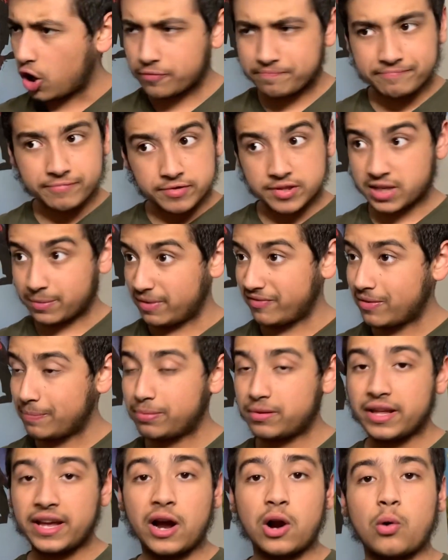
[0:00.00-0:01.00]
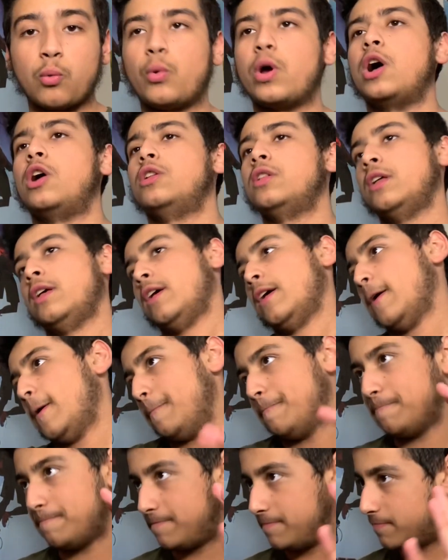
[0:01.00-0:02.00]
Some of them play out well,
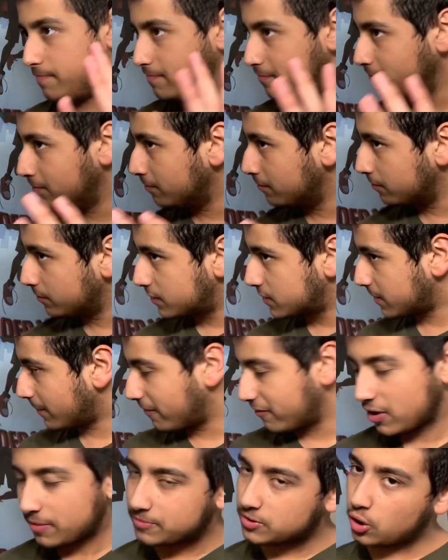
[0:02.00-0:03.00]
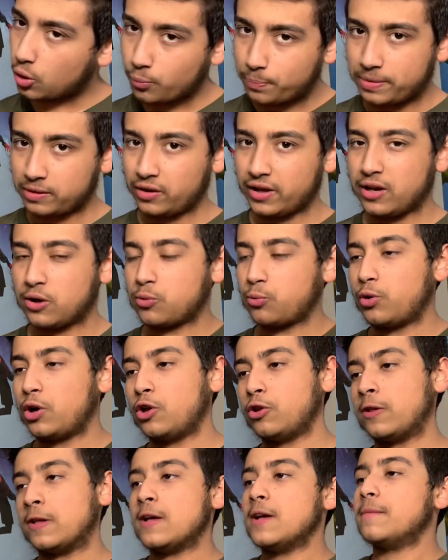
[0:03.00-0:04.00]
some of them don't play out
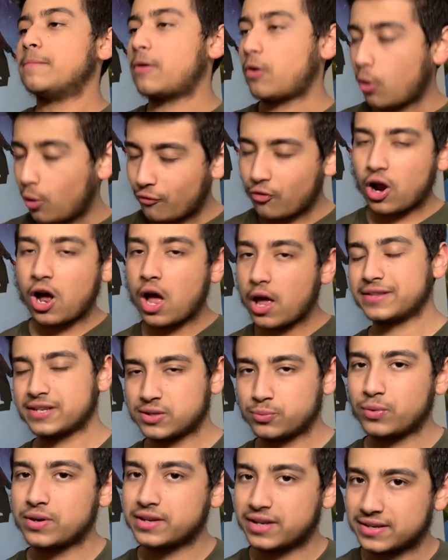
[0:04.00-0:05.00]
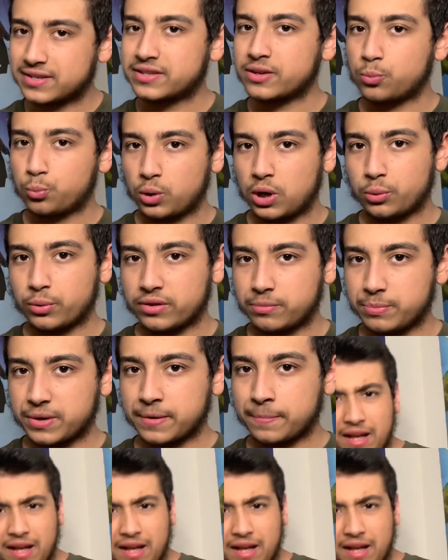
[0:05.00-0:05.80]
well, but overall, this one does sit well with me.